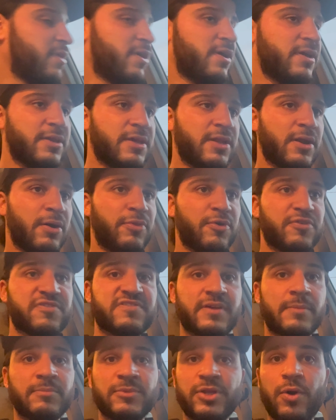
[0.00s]
you know, there's
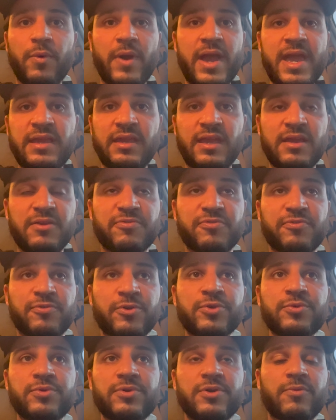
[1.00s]
some low-hanging
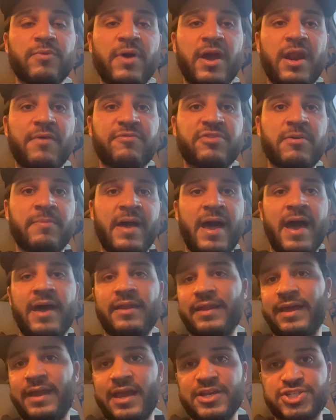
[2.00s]
fruit right off the
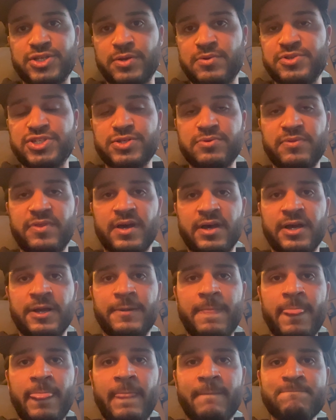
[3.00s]
bat. Like I showed you the,
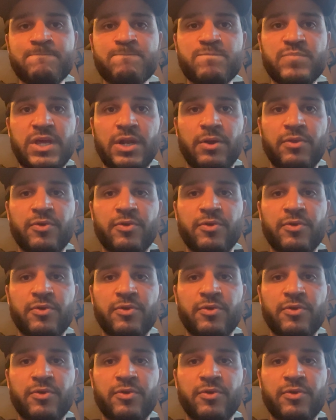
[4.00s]
you know, the